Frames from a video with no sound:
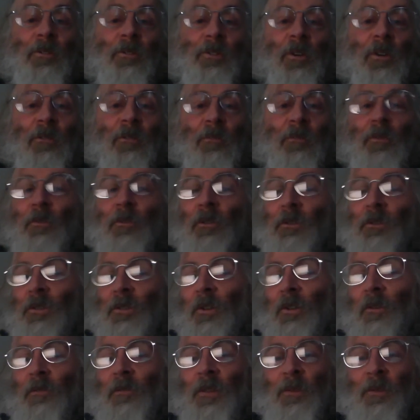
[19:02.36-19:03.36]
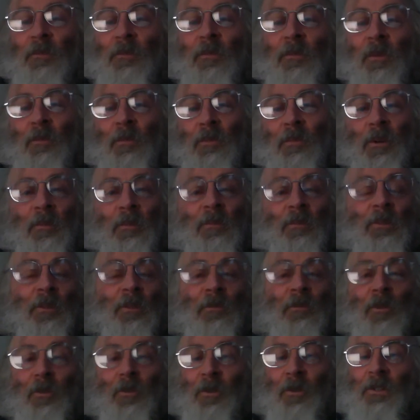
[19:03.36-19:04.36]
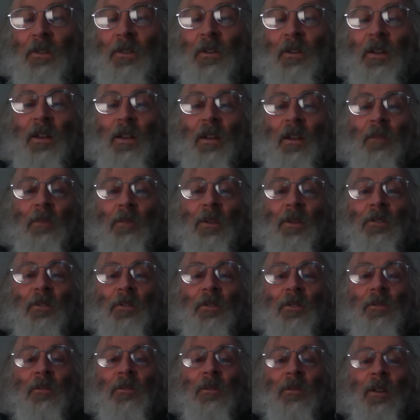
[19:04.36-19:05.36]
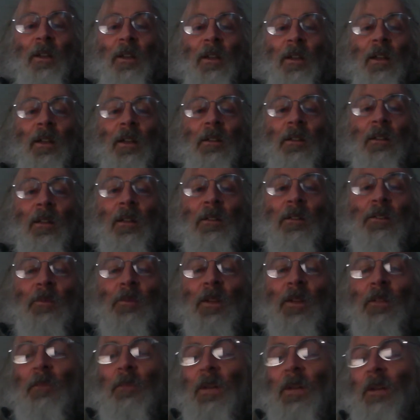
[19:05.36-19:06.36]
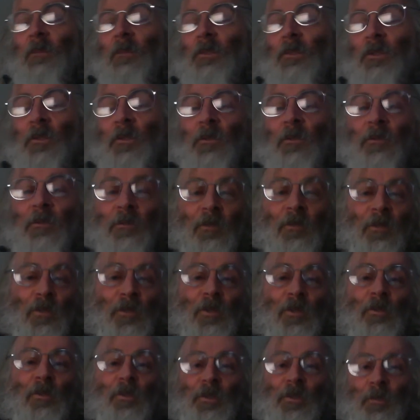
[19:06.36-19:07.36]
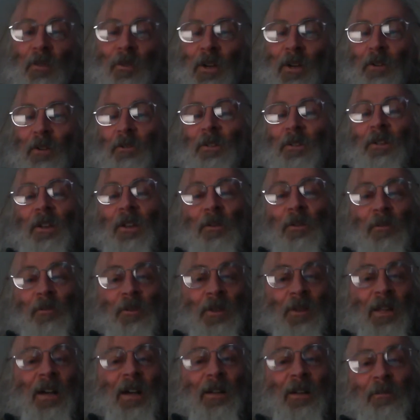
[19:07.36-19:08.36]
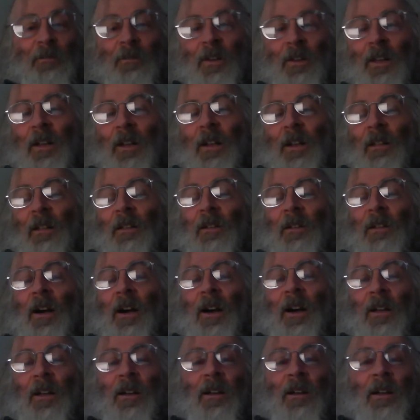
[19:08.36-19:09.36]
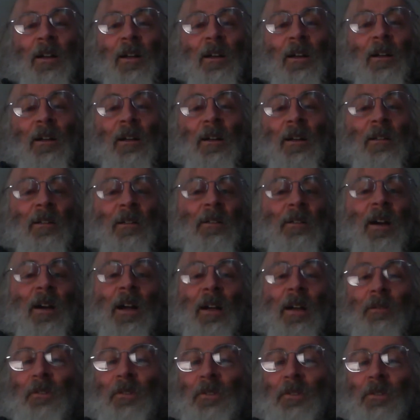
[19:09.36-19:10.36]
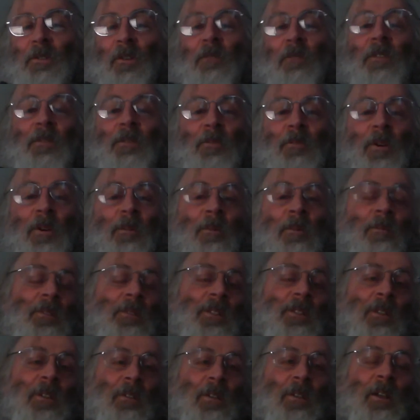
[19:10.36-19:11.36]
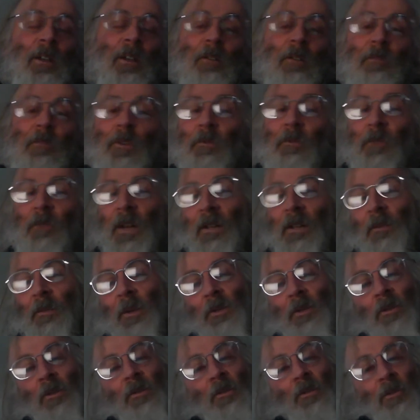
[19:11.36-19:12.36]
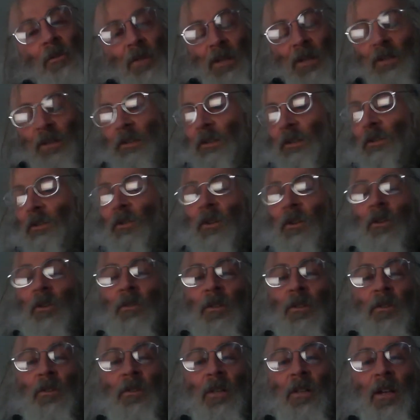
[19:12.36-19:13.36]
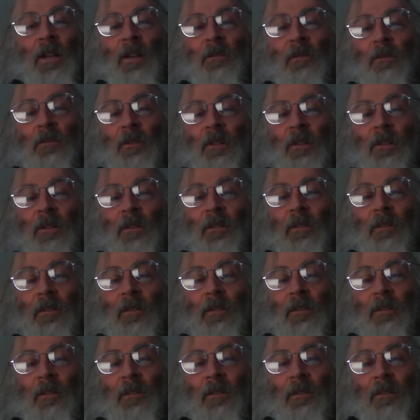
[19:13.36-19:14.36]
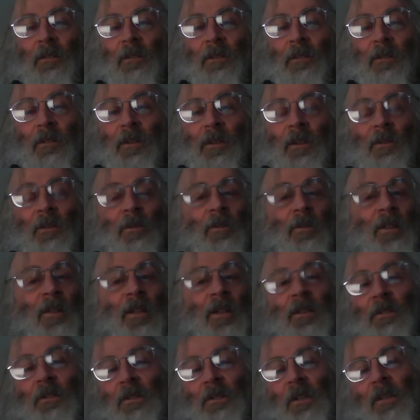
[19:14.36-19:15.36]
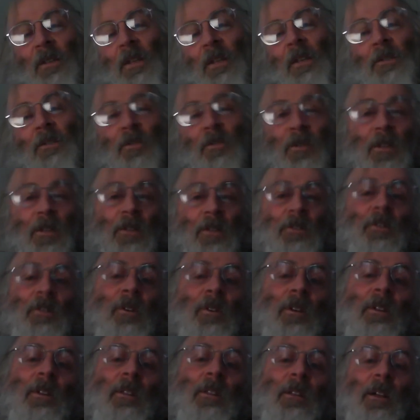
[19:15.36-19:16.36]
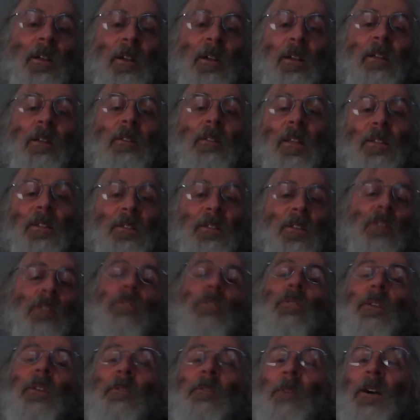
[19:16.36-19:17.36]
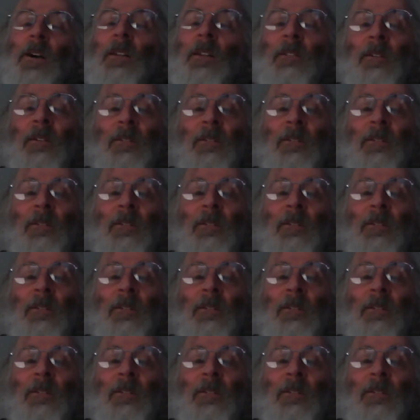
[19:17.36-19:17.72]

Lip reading: solve these problems, of course, but it's when it becomes your huge priority of your life that I have to solve these problems, and we forget about all the good things that are going on in your life, and all the things you can enjoy and things that are going well.